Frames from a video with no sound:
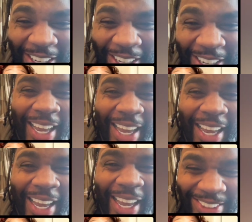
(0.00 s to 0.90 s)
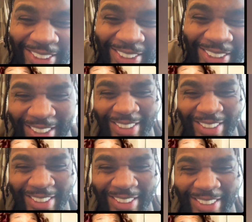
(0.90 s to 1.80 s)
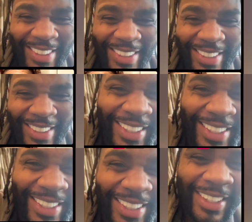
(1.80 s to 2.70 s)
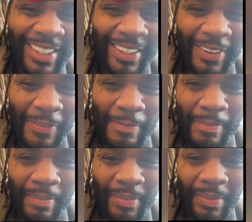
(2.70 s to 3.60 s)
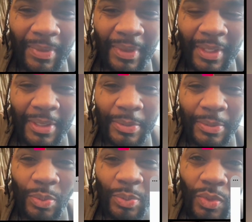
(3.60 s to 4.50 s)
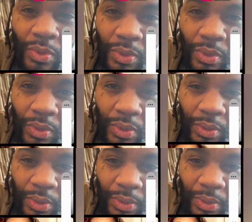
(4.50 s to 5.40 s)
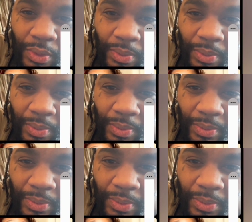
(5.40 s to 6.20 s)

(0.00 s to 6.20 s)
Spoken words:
The person shown says nothing.